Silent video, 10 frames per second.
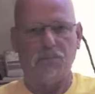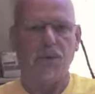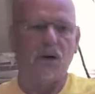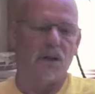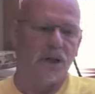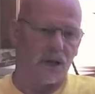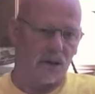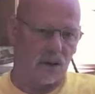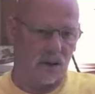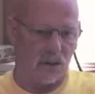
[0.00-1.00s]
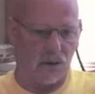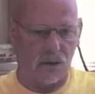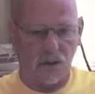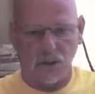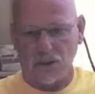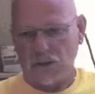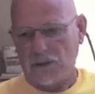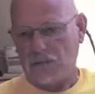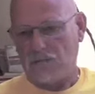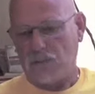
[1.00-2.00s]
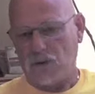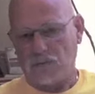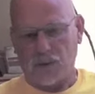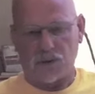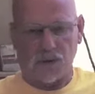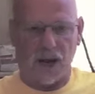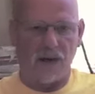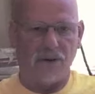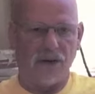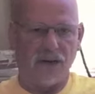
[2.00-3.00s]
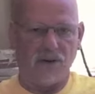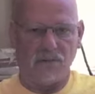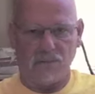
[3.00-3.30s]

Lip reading: political movements that have any